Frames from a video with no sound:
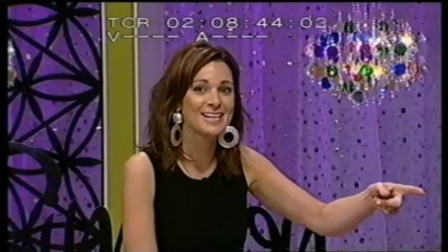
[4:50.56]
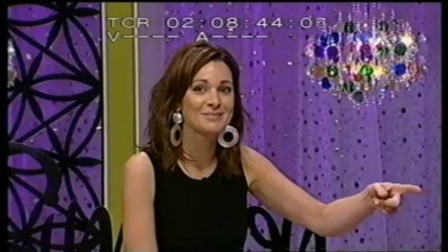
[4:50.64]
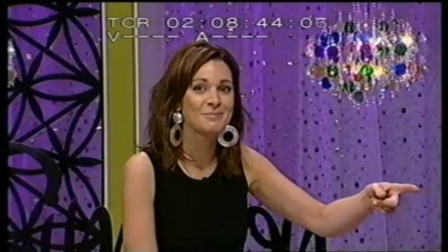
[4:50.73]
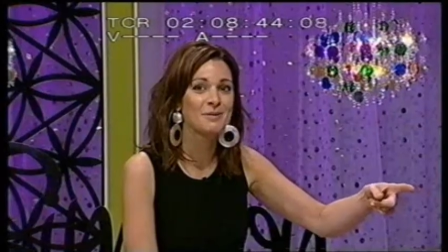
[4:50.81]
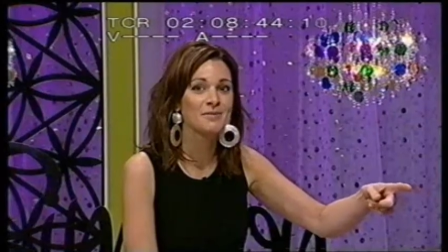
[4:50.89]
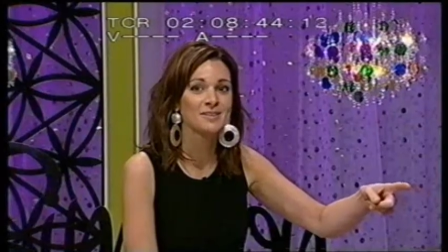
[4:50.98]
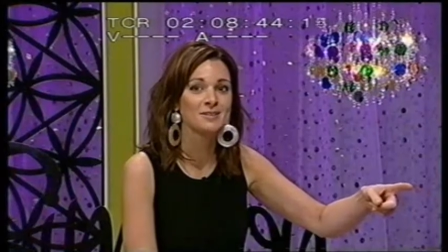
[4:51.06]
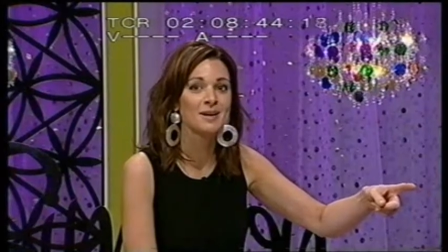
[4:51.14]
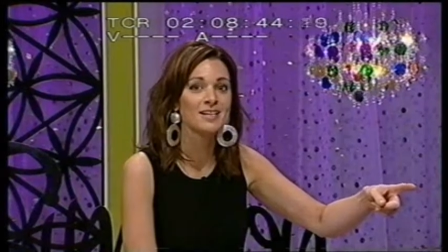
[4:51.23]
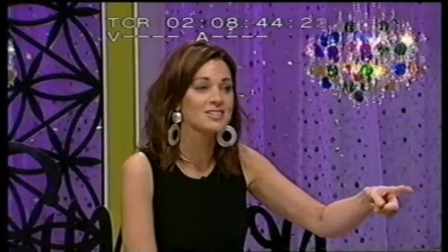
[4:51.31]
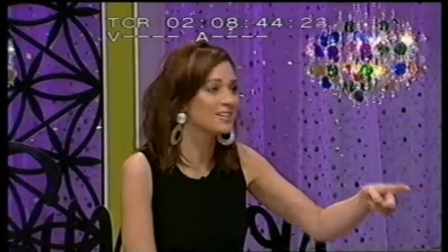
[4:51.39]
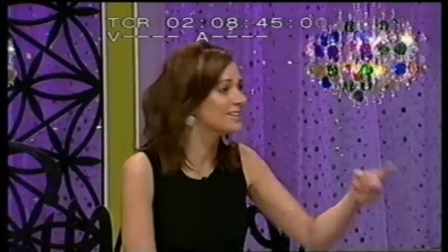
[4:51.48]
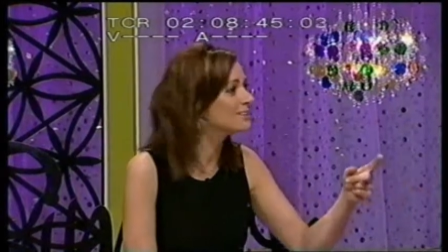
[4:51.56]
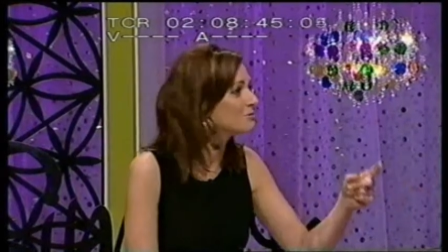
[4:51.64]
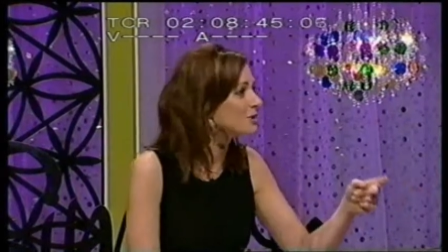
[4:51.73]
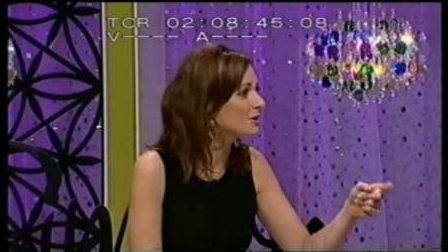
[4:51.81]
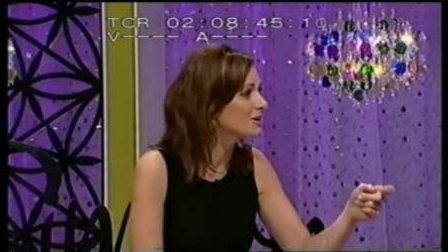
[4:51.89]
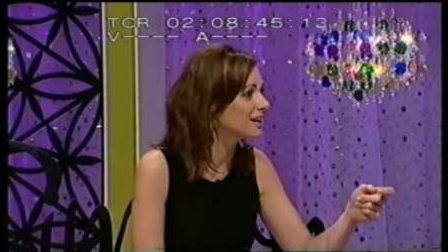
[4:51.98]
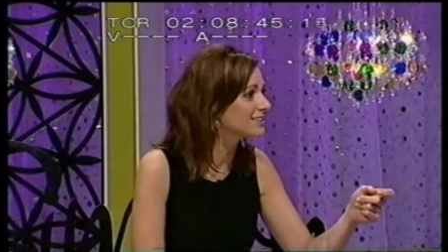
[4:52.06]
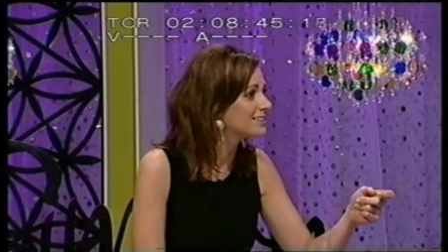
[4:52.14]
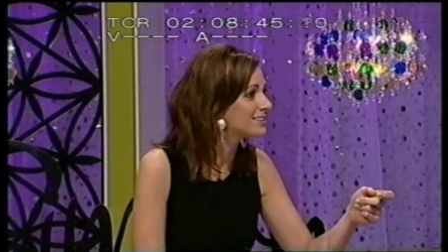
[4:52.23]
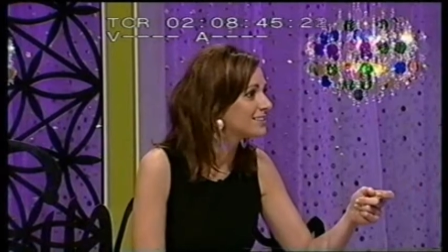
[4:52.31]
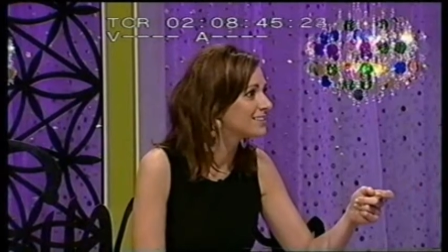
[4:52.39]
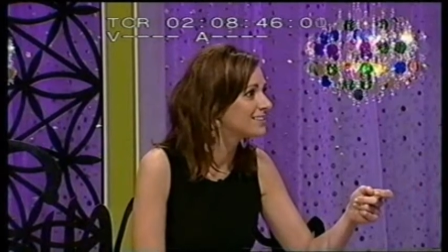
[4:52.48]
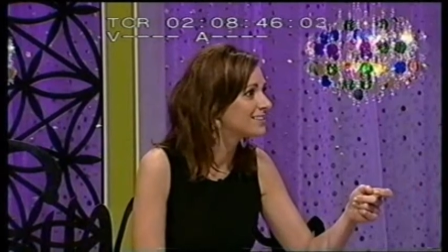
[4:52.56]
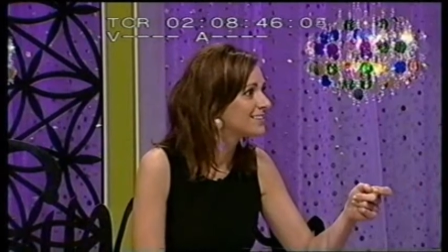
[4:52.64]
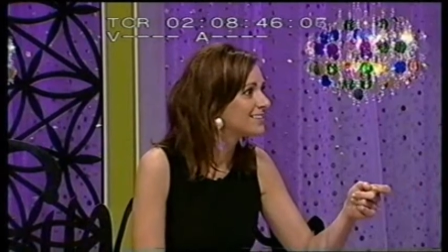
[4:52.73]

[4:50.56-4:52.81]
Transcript: sounds perfect to me. Should I get some donuts? Yes,